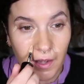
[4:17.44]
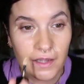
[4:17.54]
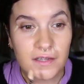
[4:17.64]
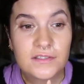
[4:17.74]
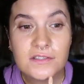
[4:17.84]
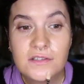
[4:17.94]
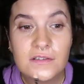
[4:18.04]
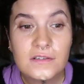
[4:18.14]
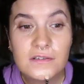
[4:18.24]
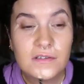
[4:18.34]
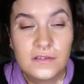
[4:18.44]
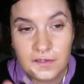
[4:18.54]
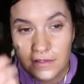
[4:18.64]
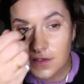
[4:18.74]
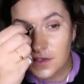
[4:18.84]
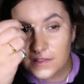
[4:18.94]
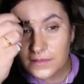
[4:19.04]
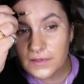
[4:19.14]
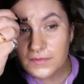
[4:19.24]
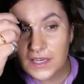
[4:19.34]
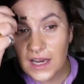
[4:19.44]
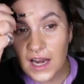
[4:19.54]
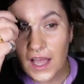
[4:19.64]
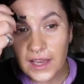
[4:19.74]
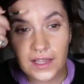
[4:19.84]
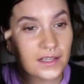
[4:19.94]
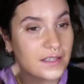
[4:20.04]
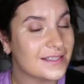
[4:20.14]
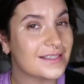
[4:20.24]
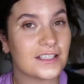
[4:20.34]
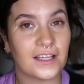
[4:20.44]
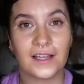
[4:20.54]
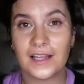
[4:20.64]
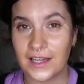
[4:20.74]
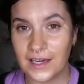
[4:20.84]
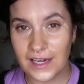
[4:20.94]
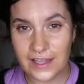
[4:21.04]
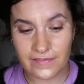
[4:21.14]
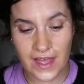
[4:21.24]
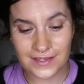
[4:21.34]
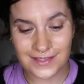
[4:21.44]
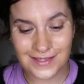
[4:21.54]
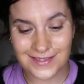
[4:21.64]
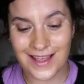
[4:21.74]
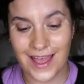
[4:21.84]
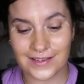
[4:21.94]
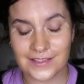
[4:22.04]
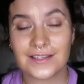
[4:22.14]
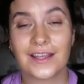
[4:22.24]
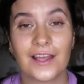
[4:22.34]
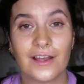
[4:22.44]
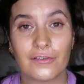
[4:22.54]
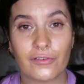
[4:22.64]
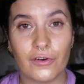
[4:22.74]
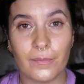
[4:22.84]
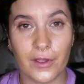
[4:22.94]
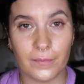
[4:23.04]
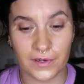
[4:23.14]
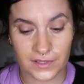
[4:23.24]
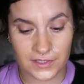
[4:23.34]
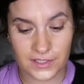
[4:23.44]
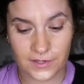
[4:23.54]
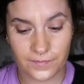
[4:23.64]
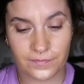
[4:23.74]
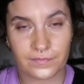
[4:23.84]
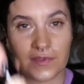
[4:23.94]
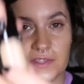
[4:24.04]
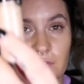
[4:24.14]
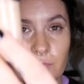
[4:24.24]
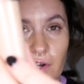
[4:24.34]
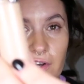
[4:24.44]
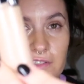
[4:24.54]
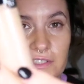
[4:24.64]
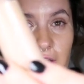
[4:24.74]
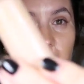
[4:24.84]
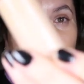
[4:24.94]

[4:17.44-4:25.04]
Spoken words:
I do sometimes like to leave that to set for a moment. This is what it looks like.